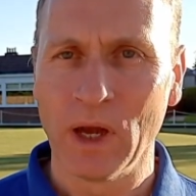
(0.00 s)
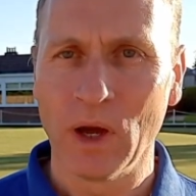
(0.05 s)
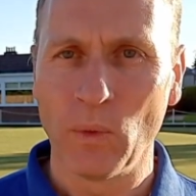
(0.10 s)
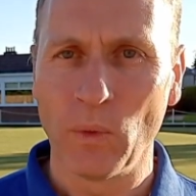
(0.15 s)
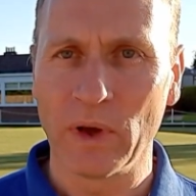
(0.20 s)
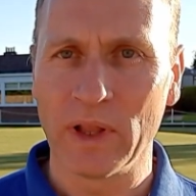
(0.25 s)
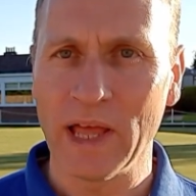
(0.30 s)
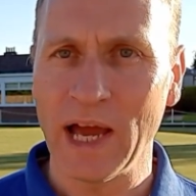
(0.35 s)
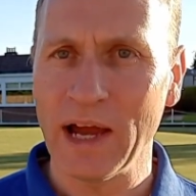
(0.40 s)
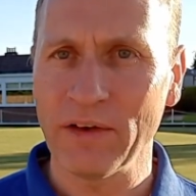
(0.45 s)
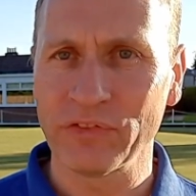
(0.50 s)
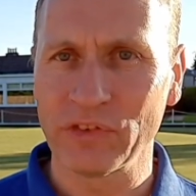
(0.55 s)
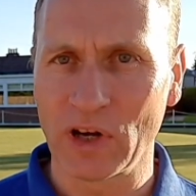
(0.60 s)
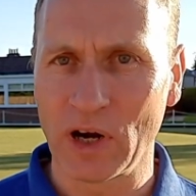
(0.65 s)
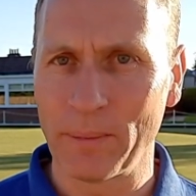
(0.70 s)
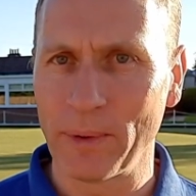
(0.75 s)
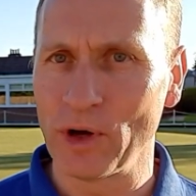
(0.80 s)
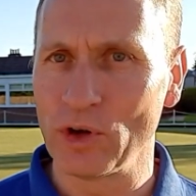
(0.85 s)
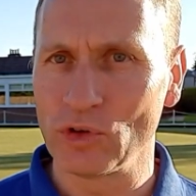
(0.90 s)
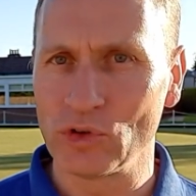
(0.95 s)
Well, after
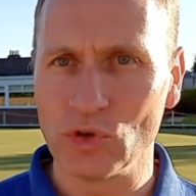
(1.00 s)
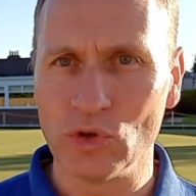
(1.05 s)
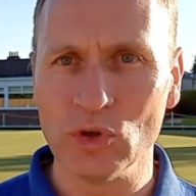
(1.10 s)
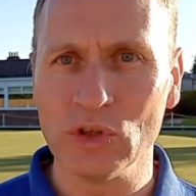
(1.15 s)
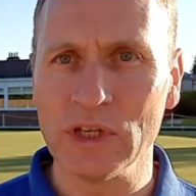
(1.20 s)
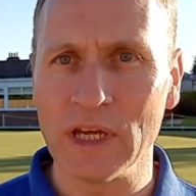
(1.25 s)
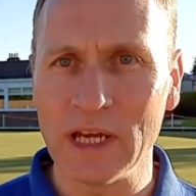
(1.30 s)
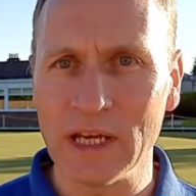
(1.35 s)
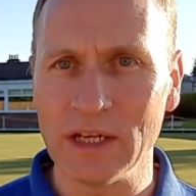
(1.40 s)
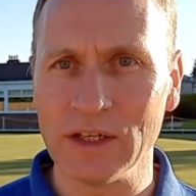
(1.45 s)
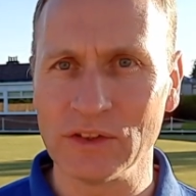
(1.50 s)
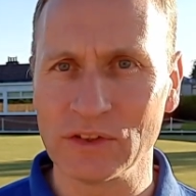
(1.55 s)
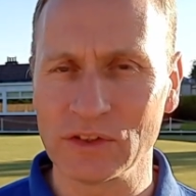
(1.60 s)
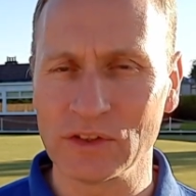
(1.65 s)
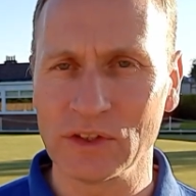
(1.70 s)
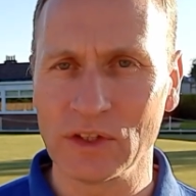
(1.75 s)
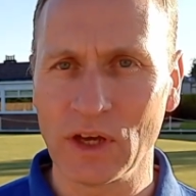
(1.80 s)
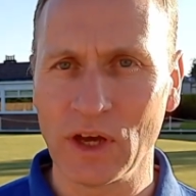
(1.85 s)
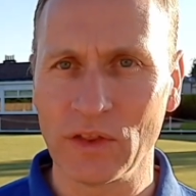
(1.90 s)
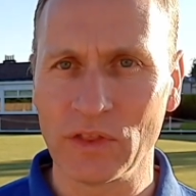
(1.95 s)
about 2 days,
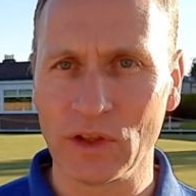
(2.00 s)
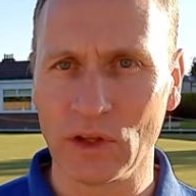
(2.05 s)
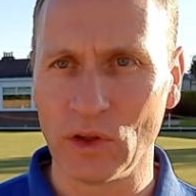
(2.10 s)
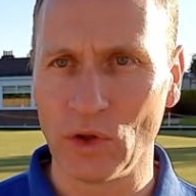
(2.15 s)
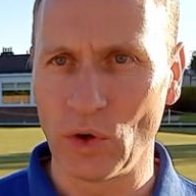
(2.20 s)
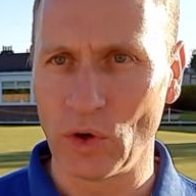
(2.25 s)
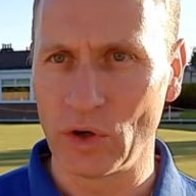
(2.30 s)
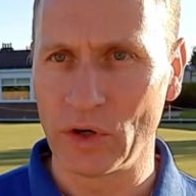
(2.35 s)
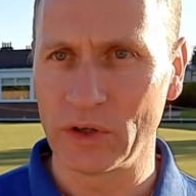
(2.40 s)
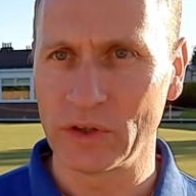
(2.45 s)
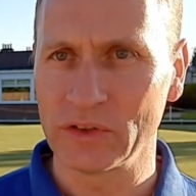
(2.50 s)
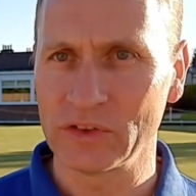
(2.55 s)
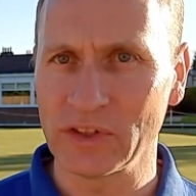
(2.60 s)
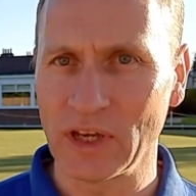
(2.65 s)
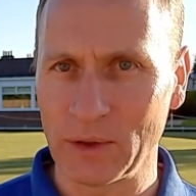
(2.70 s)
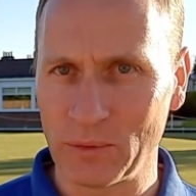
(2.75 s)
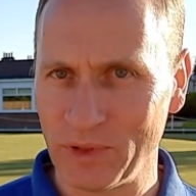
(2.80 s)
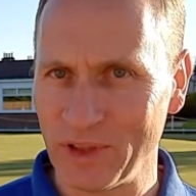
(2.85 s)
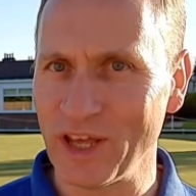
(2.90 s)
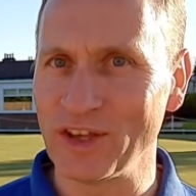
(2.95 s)
the Lord
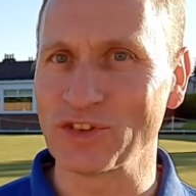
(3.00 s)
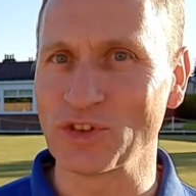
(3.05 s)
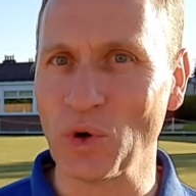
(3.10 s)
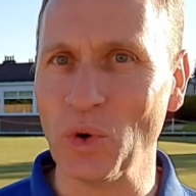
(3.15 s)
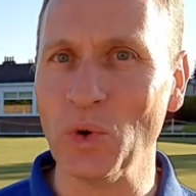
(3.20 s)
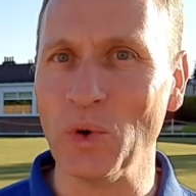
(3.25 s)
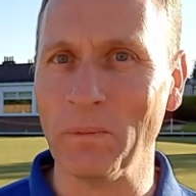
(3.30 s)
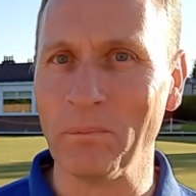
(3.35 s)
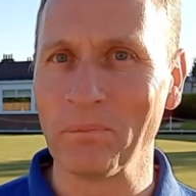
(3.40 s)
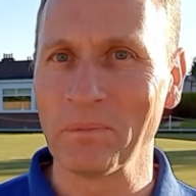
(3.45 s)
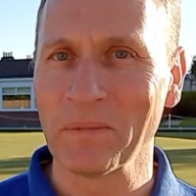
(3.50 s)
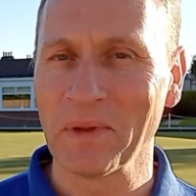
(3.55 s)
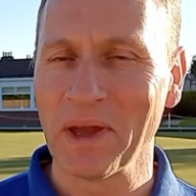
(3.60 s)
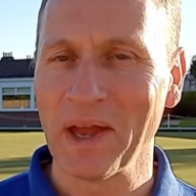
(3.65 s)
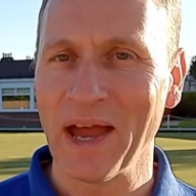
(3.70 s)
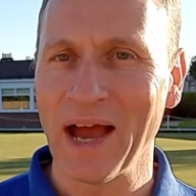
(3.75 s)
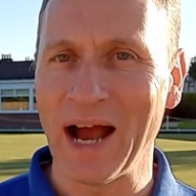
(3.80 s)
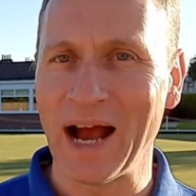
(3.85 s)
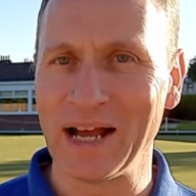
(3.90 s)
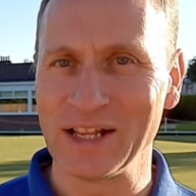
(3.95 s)
said, "Let's go
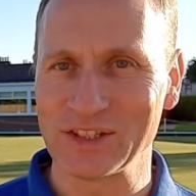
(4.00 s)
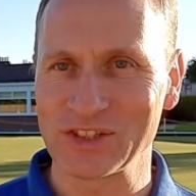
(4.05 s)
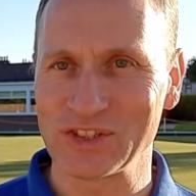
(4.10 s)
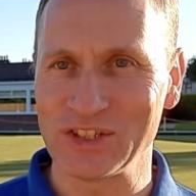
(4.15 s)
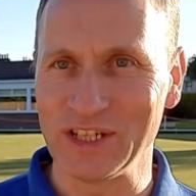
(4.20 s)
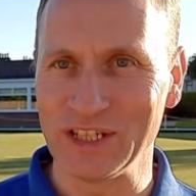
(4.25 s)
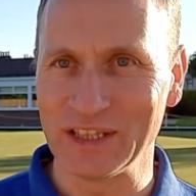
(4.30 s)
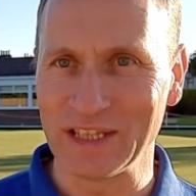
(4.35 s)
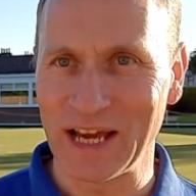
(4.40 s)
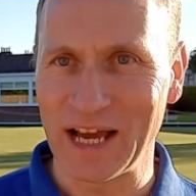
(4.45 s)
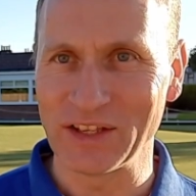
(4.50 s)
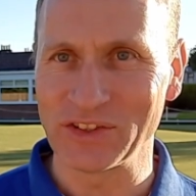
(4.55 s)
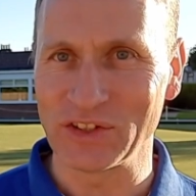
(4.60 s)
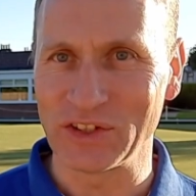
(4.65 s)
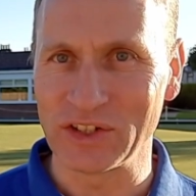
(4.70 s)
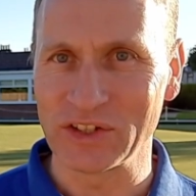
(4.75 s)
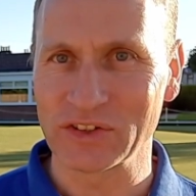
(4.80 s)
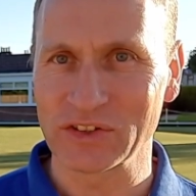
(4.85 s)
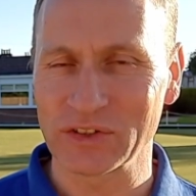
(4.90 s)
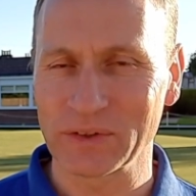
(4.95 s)
and see
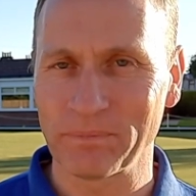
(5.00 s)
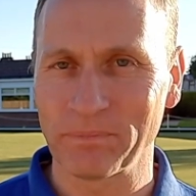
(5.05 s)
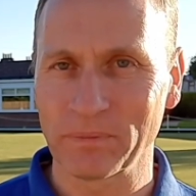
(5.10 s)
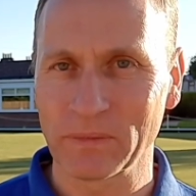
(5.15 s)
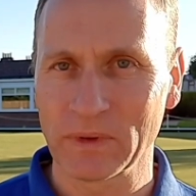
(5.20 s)
Lazarus."